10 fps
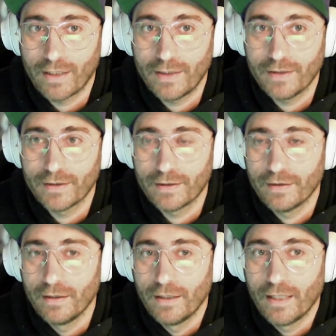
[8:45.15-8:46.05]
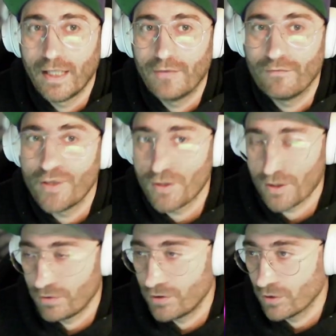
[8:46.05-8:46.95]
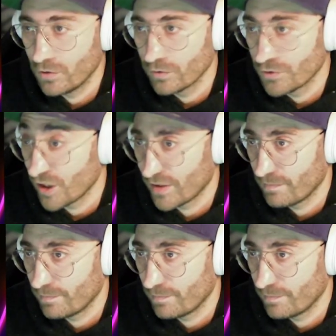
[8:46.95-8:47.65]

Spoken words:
here and Visual Studio Code, just